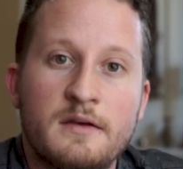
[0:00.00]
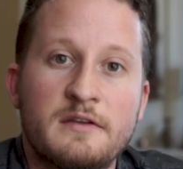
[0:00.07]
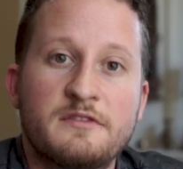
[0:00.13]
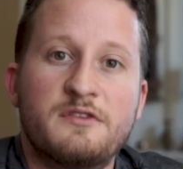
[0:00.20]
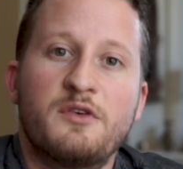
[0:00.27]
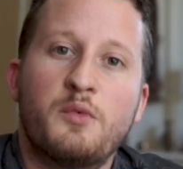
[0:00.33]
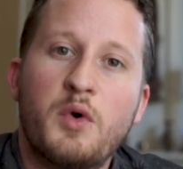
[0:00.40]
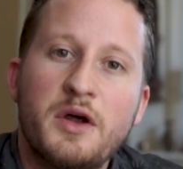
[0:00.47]

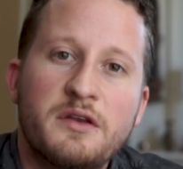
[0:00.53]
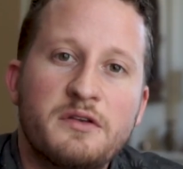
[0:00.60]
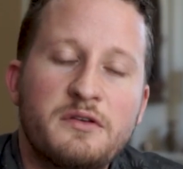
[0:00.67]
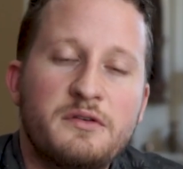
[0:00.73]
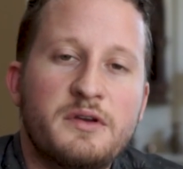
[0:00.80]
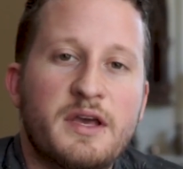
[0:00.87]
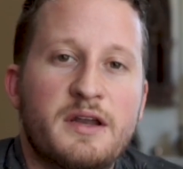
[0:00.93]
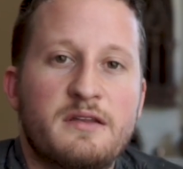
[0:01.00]
So what do
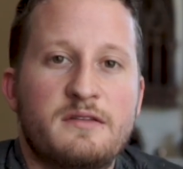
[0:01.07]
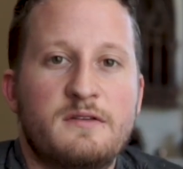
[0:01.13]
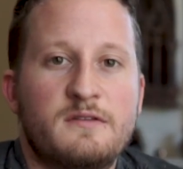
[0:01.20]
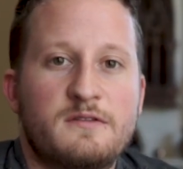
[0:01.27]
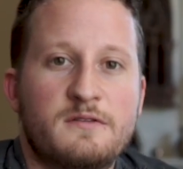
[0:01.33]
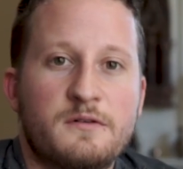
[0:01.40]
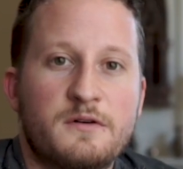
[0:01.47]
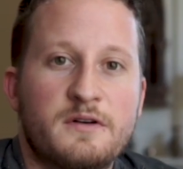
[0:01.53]
you get at
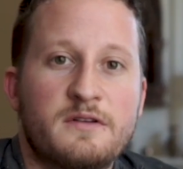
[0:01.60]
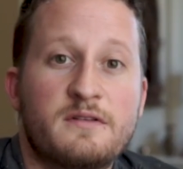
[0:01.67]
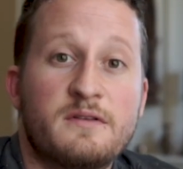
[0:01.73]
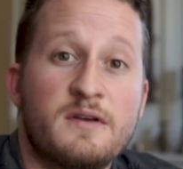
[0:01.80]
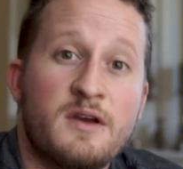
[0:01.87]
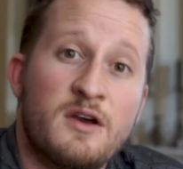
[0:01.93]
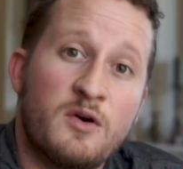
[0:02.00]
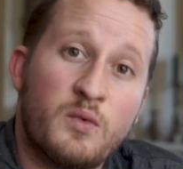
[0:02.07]
these stores?
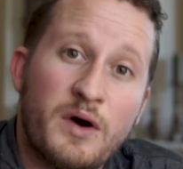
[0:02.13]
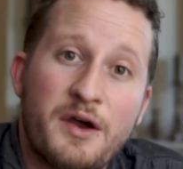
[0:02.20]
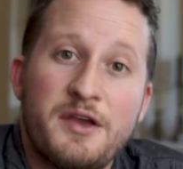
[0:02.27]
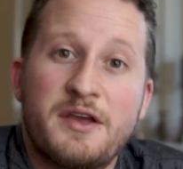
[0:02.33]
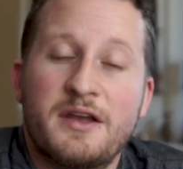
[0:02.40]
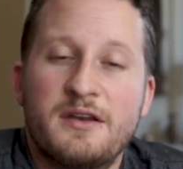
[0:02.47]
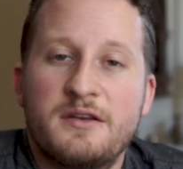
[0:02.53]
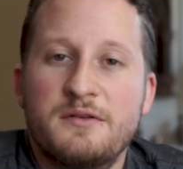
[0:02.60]
Well, you
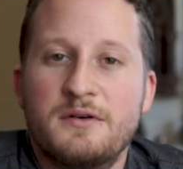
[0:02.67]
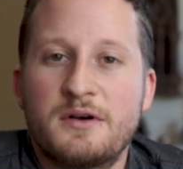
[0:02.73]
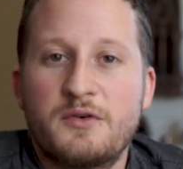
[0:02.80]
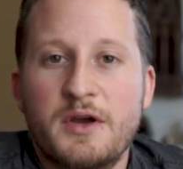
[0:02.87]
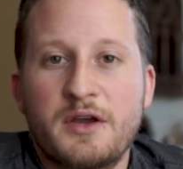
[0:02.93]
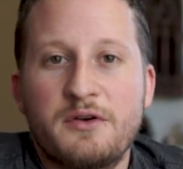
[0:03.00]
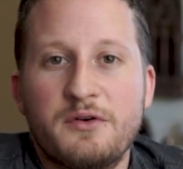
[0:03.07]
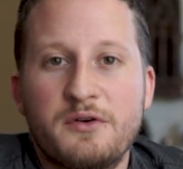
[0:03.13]
can do a
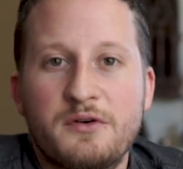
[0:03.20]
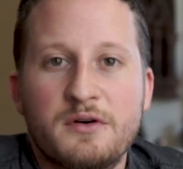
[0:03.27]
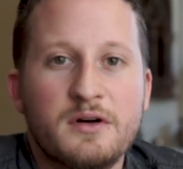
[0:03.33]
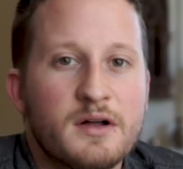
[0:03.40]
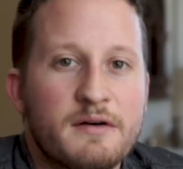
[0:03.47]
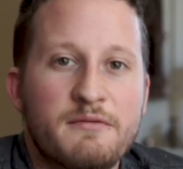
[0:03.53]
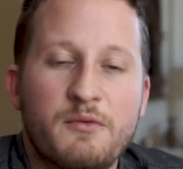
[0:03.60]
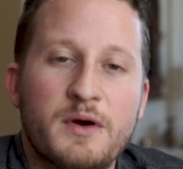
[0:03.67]
quick
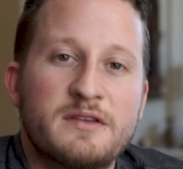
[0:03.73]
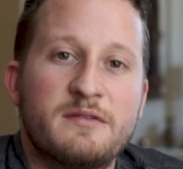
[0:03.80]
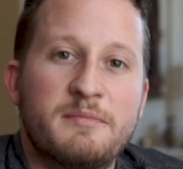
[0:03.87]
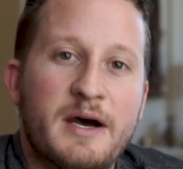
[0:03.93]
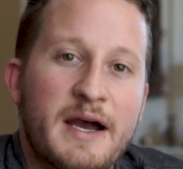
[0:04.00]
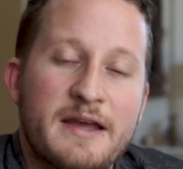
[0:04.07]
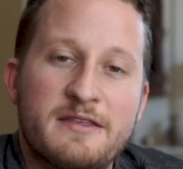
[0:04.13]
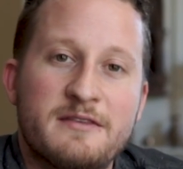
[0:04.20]
Google of what to
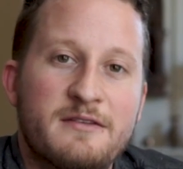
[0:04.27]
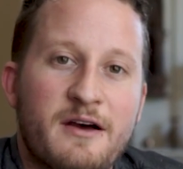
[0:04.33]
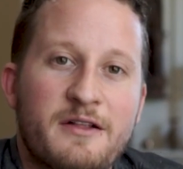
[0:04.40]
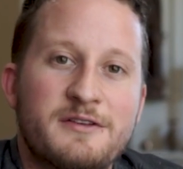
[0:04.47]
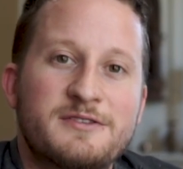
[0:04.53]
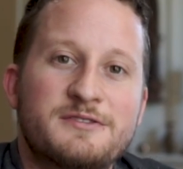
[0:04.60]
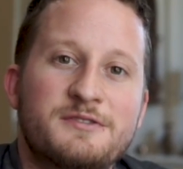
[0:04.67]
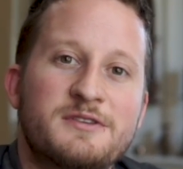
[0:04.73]
buy at the
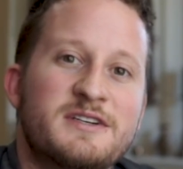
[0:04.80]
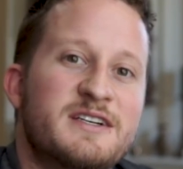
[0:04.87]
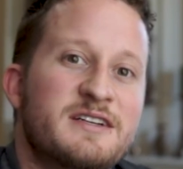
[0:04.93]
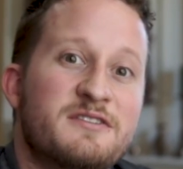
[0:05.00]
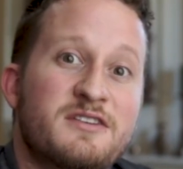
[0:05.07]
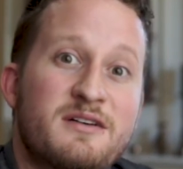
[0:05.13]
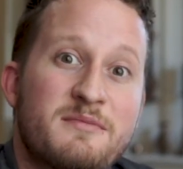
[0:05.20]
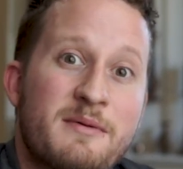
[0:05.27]
dollar store, and
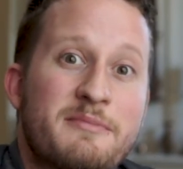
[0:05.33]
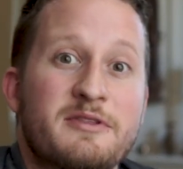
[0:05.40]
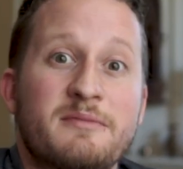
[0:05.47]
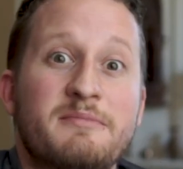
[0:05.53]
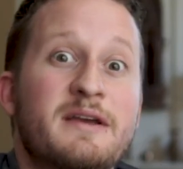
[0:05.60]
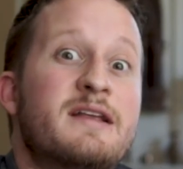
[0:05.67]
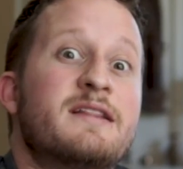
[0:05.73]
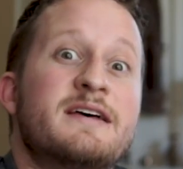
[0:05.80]
it'll come up with a
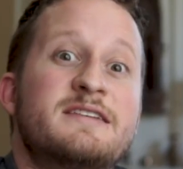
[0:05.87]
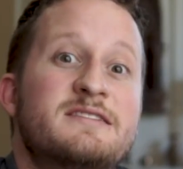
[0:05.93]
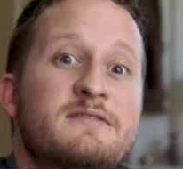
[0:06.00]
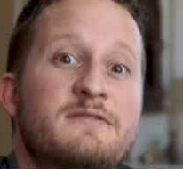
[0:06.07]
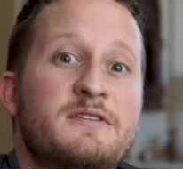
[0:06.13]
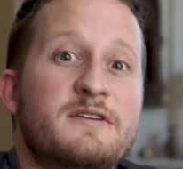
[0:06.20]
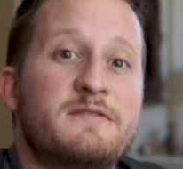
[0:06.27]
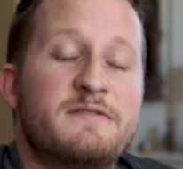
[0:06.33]
big list
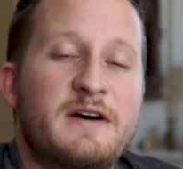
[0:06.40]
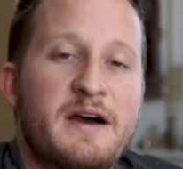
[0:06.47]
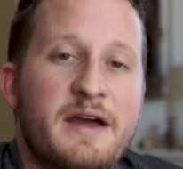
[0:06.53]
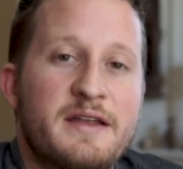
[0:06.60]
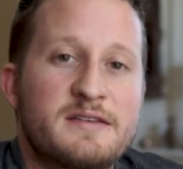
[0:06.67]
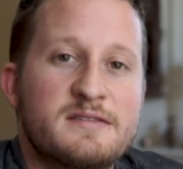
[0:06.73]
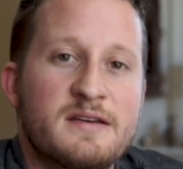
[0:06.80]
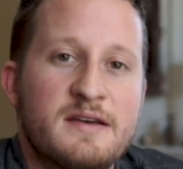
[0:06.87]
of good
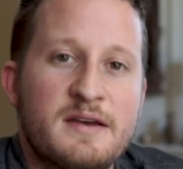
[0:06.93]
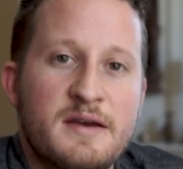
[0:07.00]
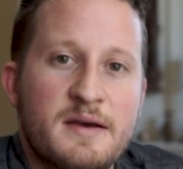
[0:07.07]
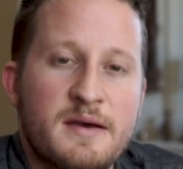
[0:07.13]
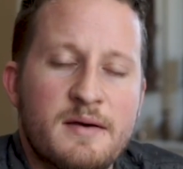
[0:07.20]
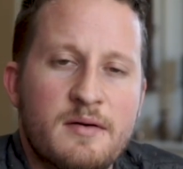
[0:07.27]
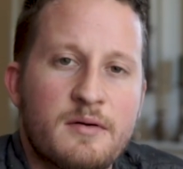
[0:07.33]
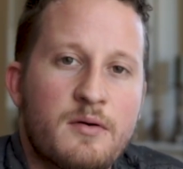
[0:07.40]
finds.
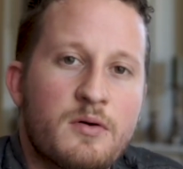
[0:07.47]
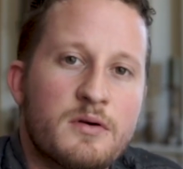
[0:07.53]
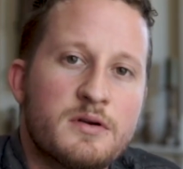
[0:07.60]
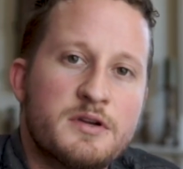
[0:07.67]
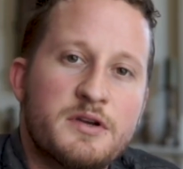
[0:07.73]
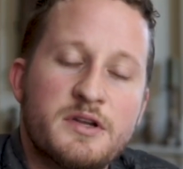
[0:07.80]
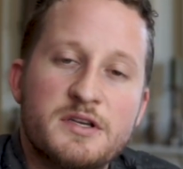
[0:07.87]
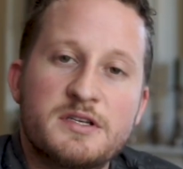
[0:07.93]
Or
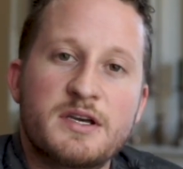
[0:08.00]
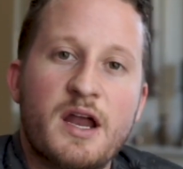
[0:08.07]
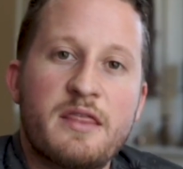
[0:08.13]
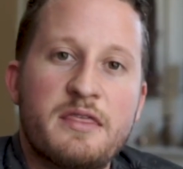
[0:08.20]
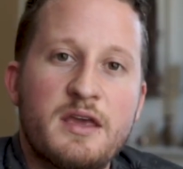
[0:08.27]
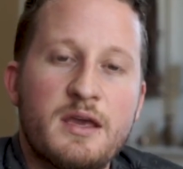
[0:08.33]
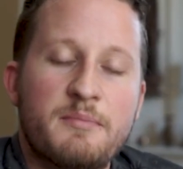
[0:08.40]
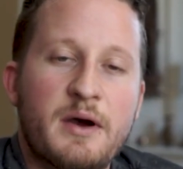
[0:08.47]
you can just kind of
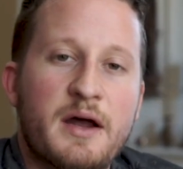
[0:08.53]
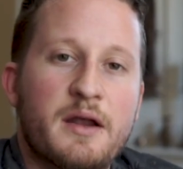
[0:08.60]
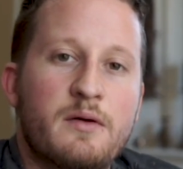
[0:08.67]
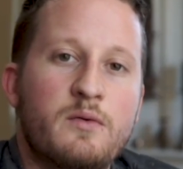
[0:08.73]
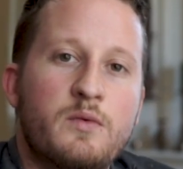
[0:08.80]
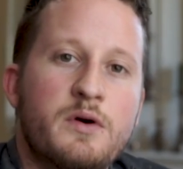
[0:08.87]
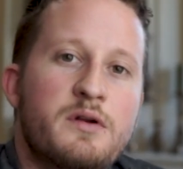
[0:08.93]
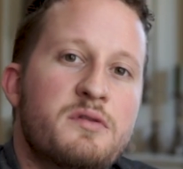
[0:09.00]
think about
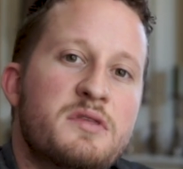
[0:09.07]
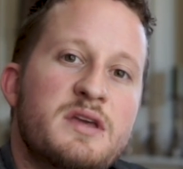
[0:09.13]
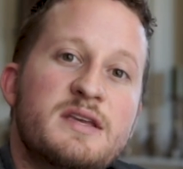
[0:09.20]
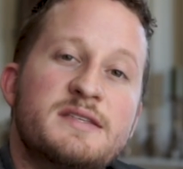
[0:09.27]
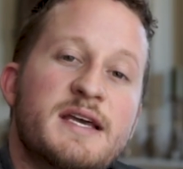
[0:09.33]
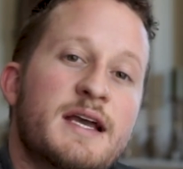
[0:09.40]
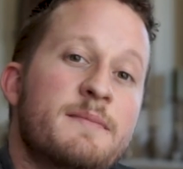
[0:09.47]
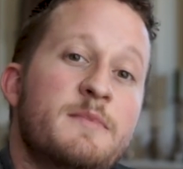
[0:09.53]
it. What are
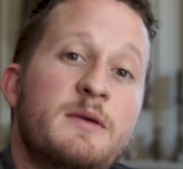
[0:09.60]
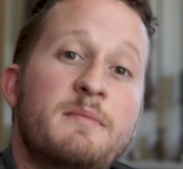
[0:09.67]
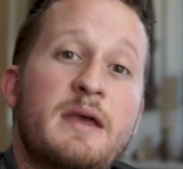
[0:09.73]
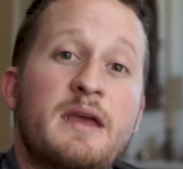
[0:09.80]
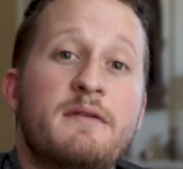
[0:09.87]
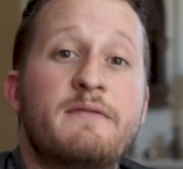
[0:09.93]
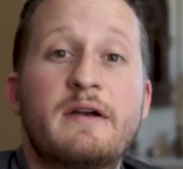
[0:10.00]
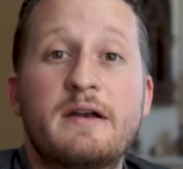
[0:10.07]
things that can be
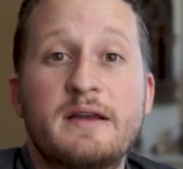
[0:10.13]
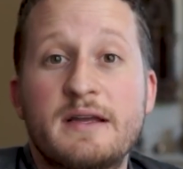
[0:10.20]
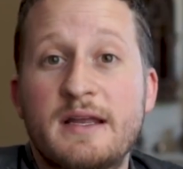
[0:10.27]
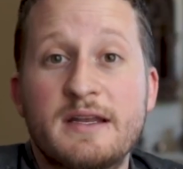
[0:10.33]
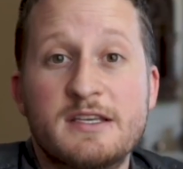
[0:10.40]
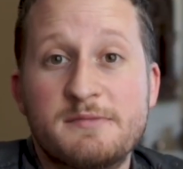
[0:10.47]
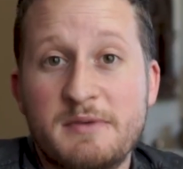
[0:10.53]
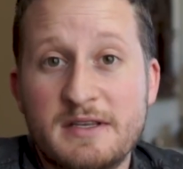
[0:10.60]
made very
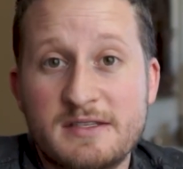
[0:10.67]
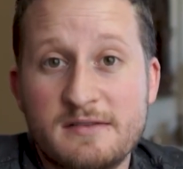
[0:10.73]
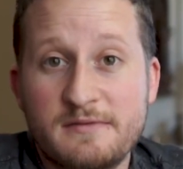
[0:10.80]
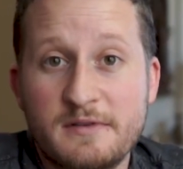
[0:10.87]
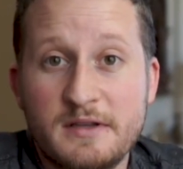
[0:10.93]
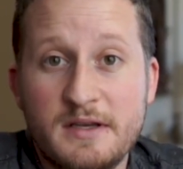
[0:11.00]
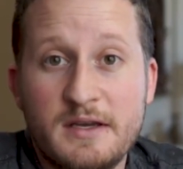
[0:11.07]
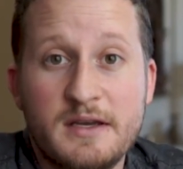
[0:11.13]

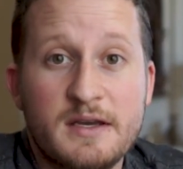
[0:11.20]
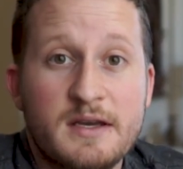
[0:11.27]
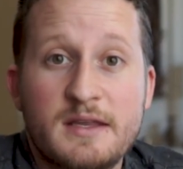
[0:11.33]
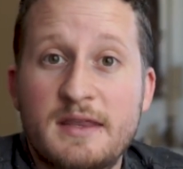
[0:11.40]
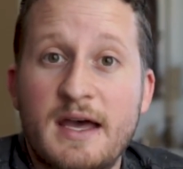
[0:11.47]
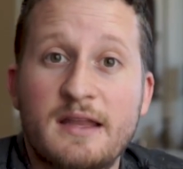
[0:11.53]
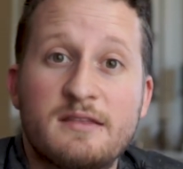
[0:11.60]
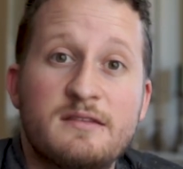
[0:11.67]
inexpensively
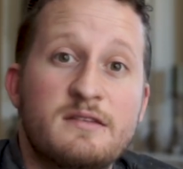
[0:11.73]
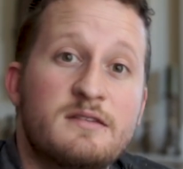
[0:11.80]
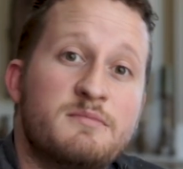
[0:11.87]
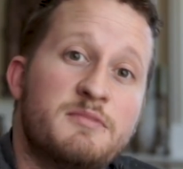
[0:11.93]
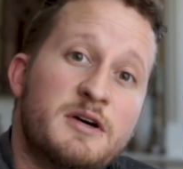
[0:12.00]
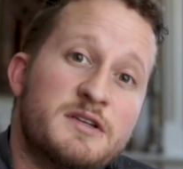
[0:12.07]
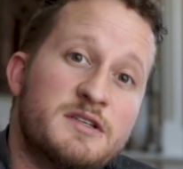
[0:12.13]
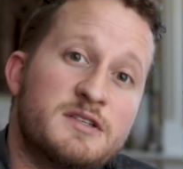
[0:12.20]
that these
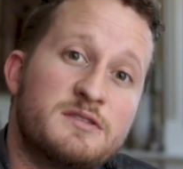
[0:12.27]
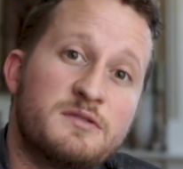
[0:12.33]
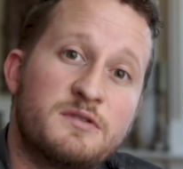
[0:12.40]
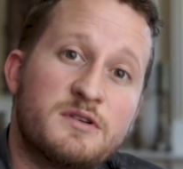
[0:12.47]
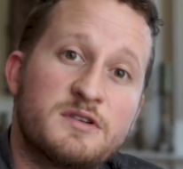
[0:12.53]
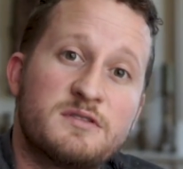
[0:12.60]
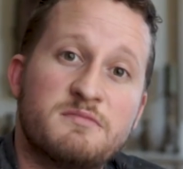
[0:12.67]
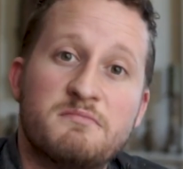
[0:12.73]
budget
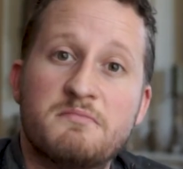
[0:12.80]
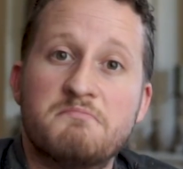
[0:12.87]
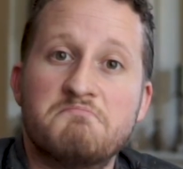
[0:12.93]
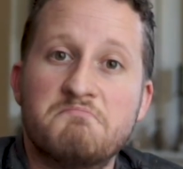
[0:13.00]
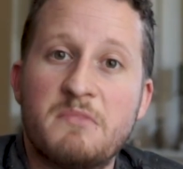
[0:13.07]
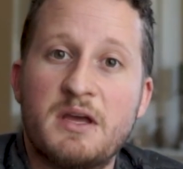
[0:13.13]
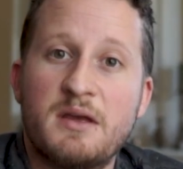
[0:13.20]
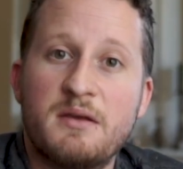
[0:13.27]
stores
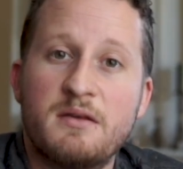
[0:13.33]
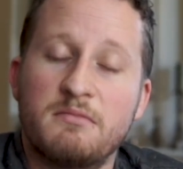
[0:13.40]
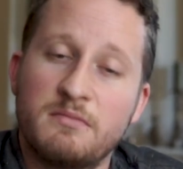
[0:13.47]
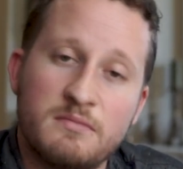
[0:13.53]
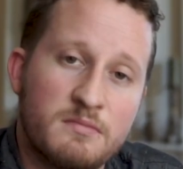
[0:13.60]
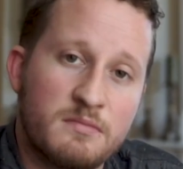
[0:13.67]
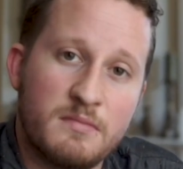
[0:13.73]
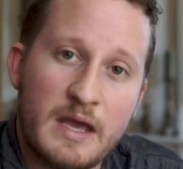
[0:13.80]
May
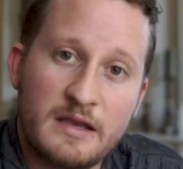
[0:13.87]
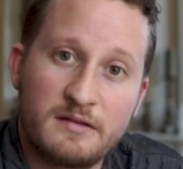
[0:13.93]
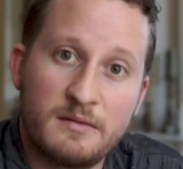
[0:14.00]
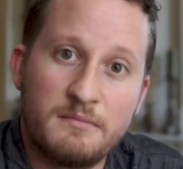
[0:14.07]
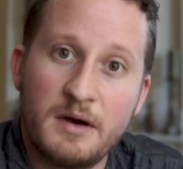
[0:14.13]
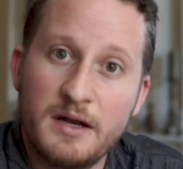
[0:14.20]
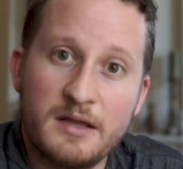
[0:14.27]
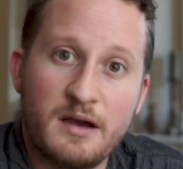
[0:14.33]
make
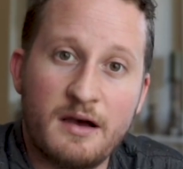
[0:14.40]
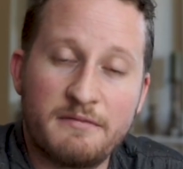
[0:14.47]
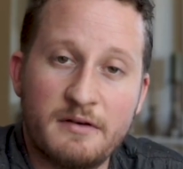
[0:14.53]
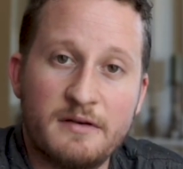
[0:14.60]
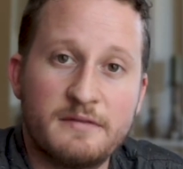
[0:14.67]
some money off